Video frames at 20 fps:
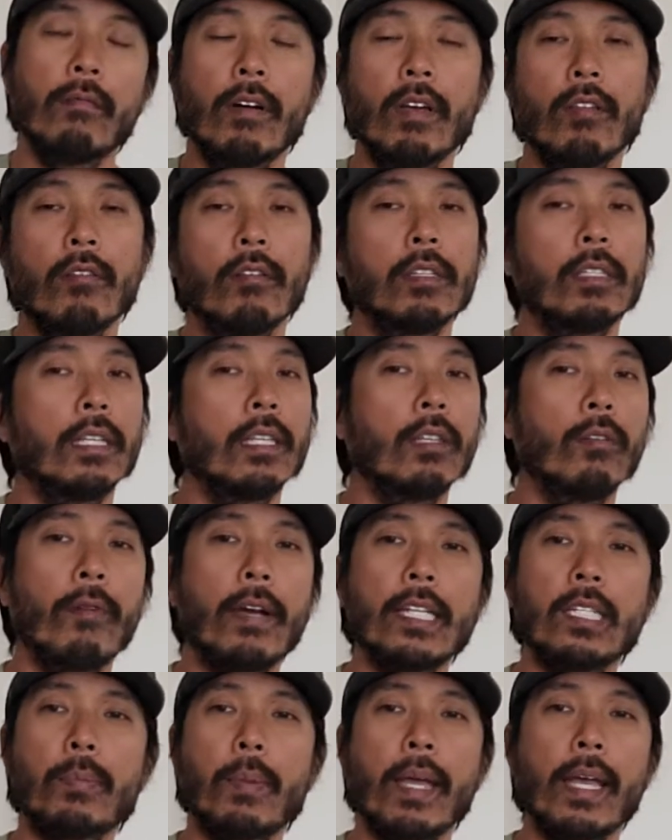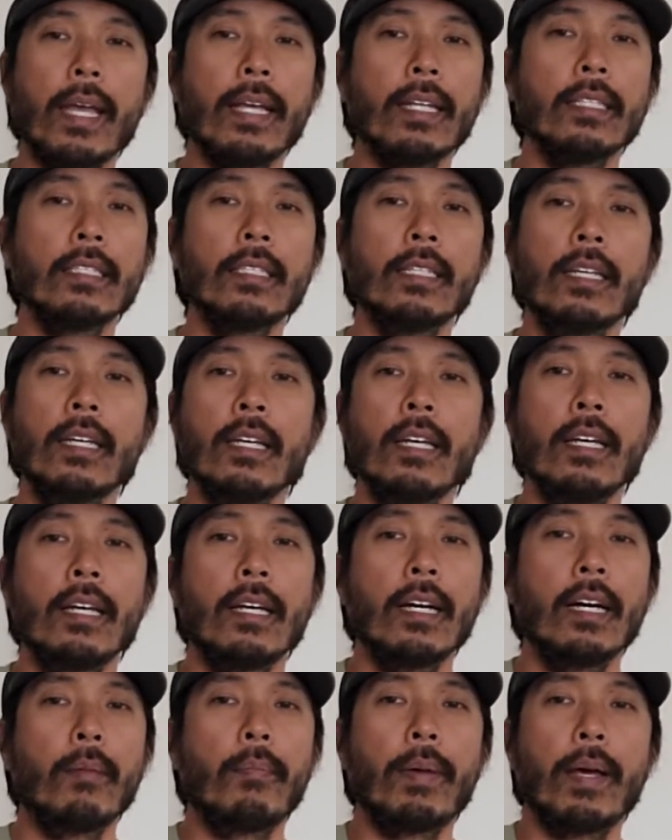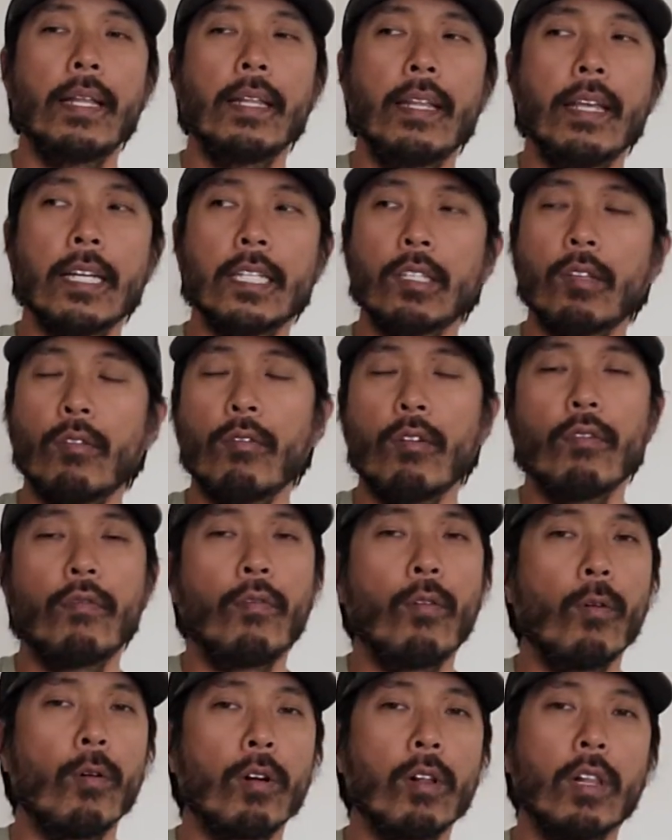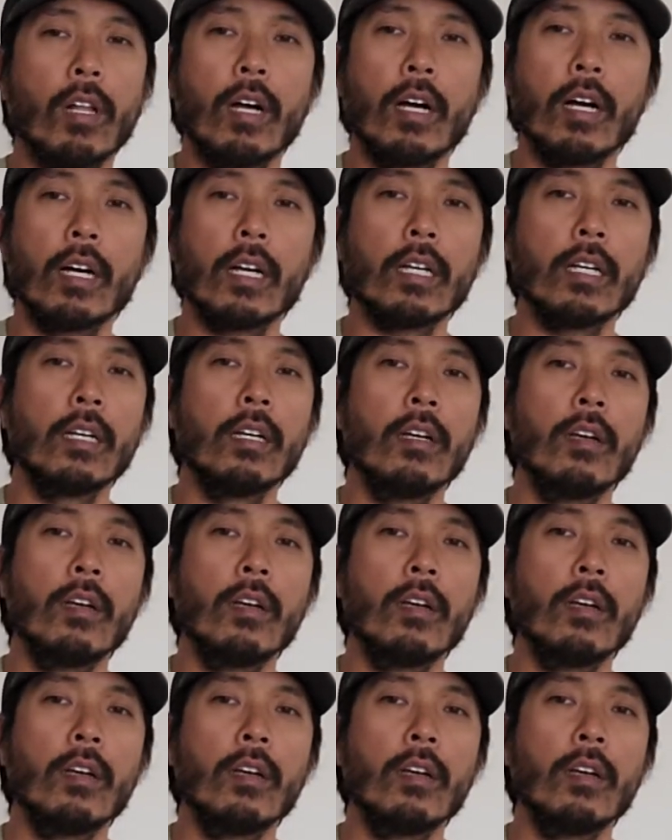whether it's in the waistband, appendix through a 4 o'clock,